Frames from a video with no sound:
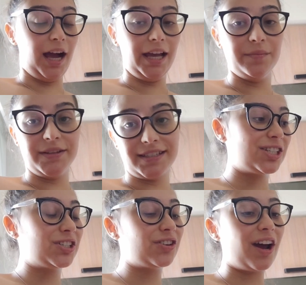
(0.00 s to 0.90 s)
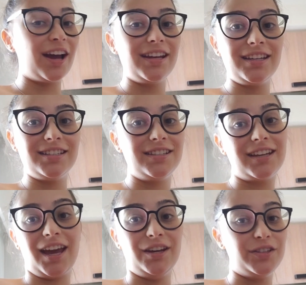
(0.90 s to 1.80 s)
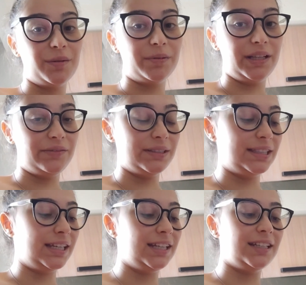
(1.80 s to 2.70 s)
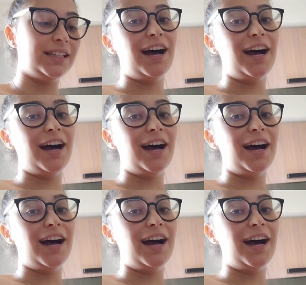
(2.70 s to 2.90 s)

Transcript: I am just trying to catch up on everything.